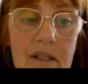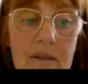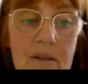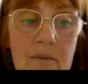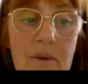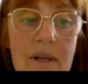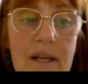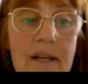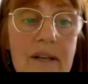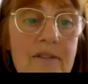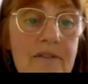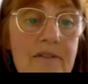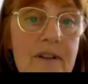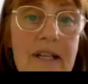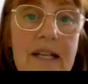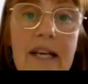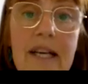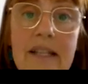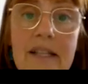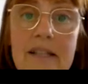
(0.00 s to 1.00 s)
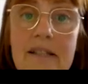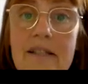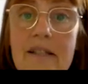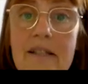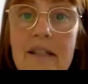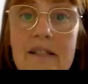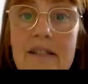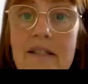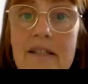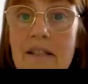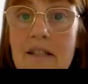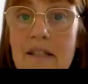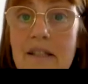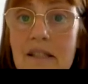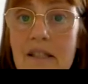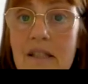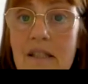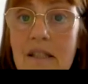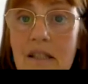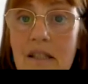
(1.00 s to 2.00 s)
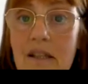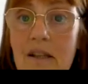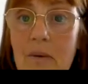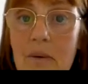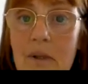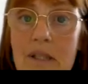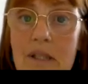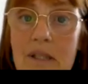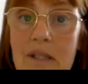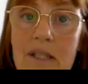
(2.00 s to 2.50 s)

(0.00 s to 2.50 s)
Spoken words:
Well, forget the solicitors, the car went to